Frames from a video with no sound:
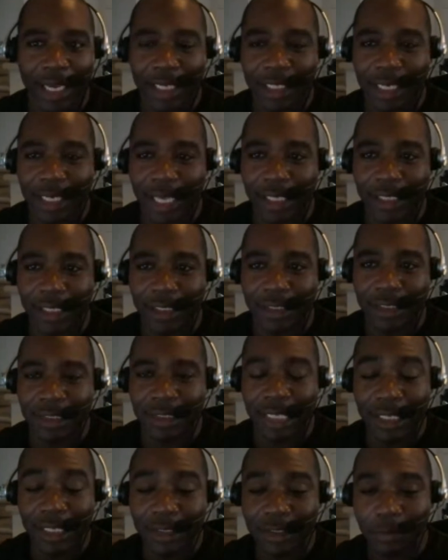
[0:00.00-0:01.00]
I can like
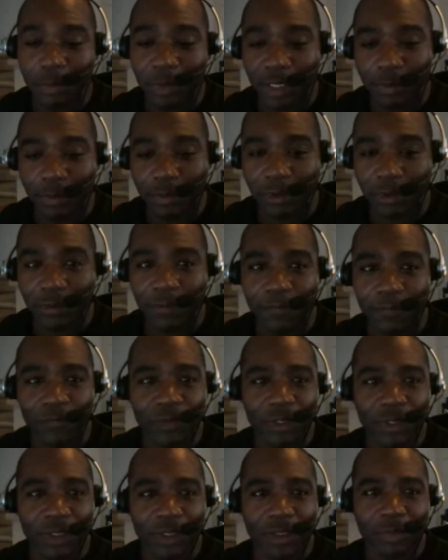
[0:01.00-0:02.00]
send to people,
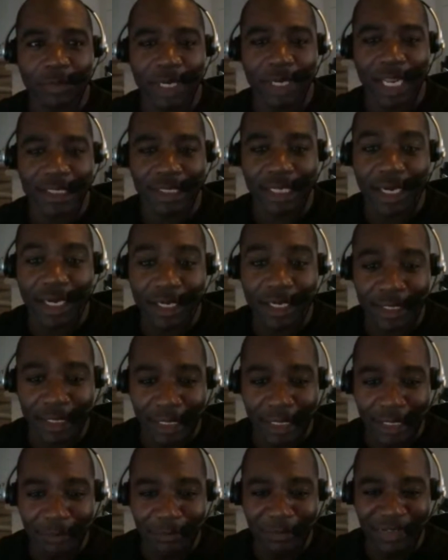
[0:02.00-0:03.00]
but that's
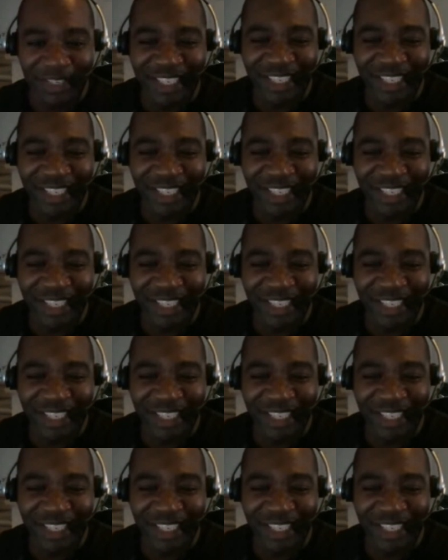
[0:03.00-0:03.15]
ugly.